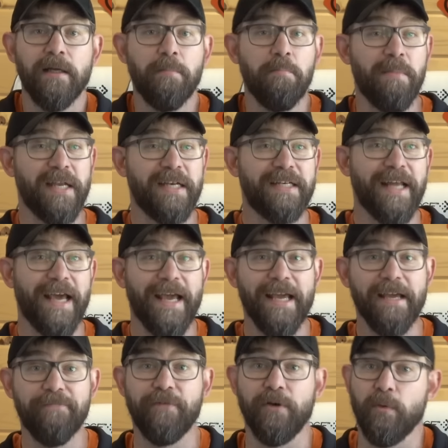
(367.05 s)
Midday,
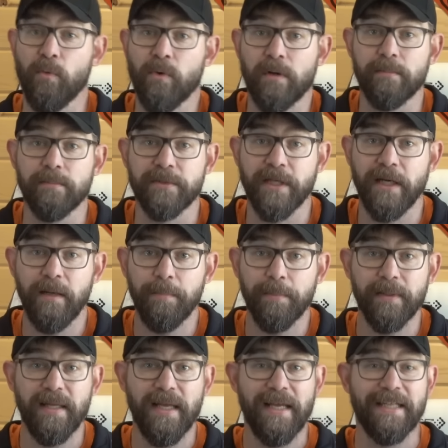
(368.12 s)
if it warms up,